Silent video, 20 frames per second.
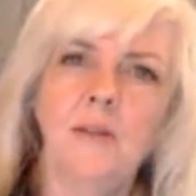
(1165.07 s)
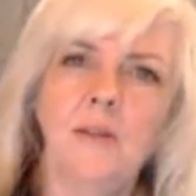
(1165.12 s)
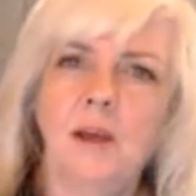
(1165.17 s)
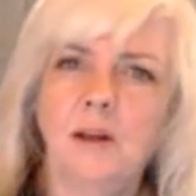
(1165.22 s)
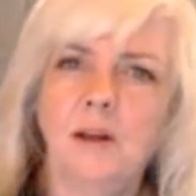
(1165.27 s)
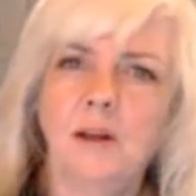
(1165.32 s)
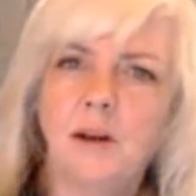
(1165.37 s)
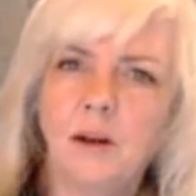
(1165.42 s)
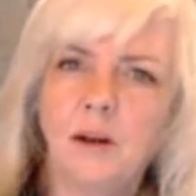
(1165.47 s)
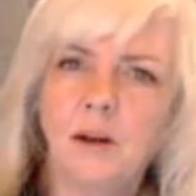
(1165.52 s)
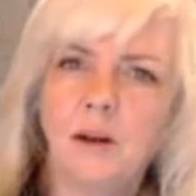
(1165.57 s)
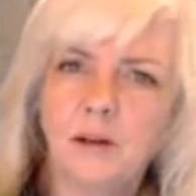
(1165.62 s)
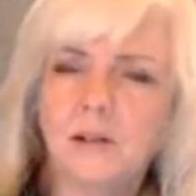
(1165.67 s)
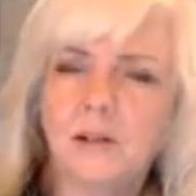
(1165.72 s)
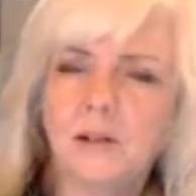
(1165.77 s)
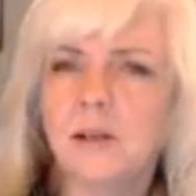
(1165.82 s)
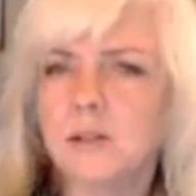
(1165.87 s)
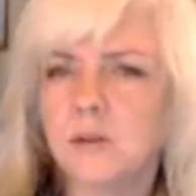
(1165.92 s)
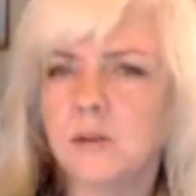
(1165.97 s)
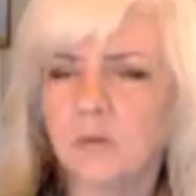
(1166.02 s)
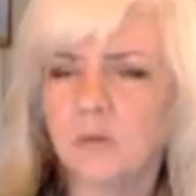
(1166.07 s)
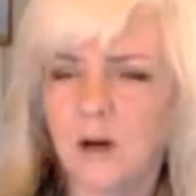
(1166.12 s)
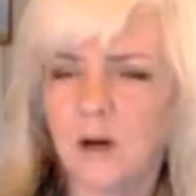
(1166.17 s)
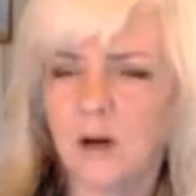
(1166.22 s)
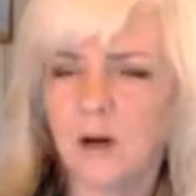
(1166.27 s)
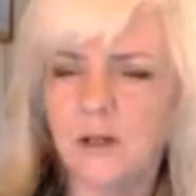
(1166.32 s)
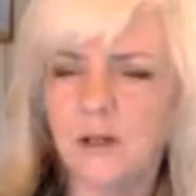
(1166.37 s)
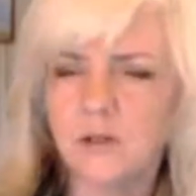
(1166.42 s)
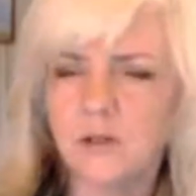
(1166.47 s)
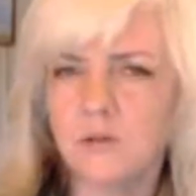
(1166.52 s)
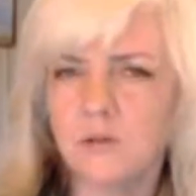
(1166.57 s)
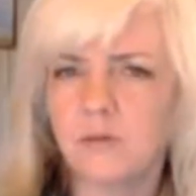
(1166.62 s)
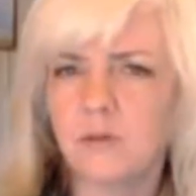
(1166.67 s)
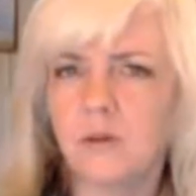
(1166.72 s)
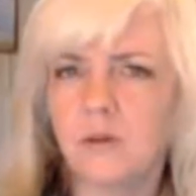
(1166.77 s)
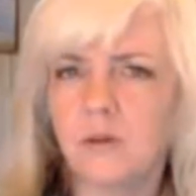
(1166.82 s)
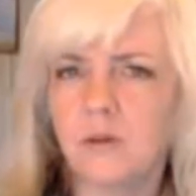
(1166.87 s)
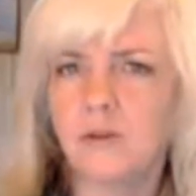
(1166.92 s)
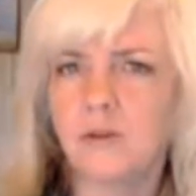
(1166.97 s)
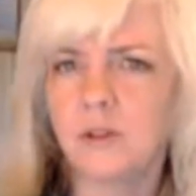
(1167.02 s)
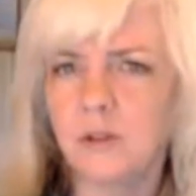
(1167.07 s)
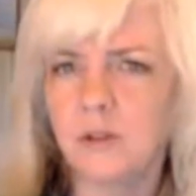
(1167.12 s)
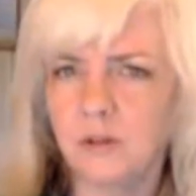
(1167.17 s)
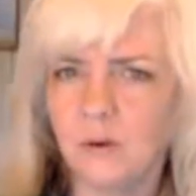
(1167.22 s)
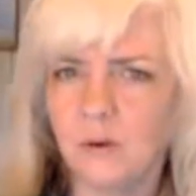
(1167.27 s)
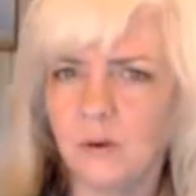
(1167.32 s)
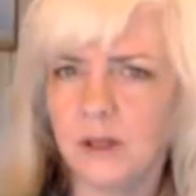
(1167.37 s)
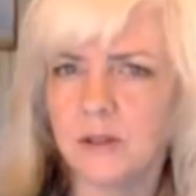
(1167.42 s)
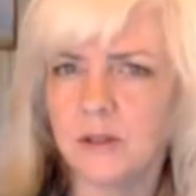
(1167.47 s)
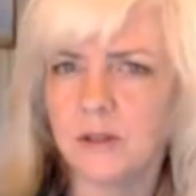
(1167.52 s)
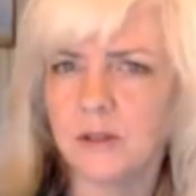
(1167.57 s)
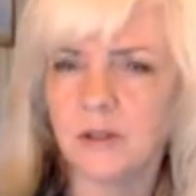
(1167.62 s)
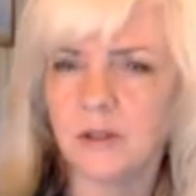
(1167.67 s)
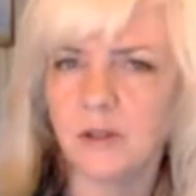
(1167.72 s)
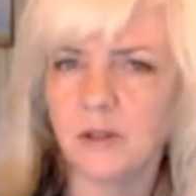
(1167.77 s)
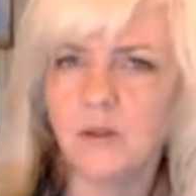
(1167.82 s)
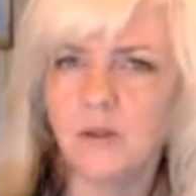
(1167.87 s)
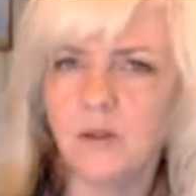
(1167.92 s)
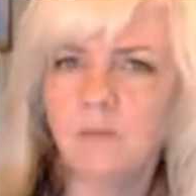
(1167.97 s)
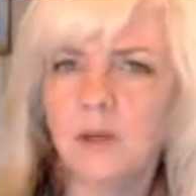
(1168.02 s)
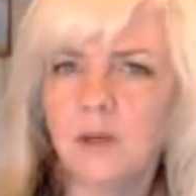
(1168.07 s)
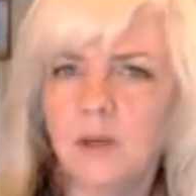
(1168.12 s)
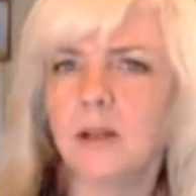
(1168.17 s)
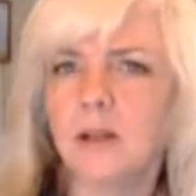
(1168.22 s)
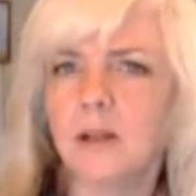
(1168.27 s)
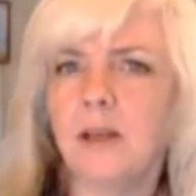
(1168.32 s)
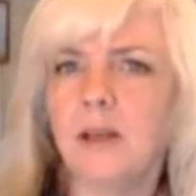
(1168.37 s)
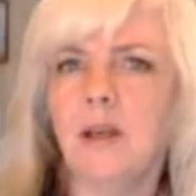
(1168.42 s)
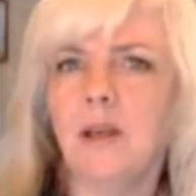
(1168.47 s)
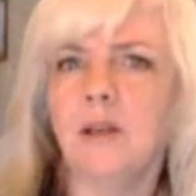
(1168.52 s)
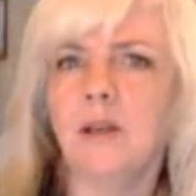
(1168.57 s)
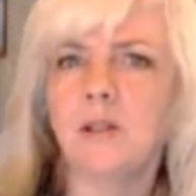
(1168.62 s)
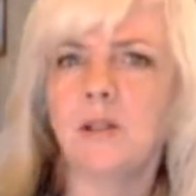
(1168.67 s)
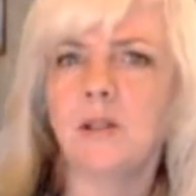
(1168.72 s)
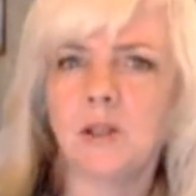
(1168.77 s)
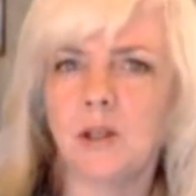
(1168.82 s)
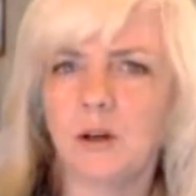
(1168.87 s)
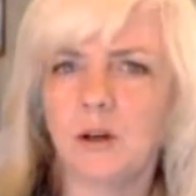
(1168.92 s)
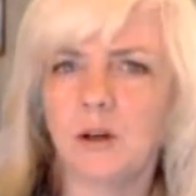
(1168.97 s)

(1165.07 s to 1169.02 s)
that Condoleezza Rice referred to as the New Middle East.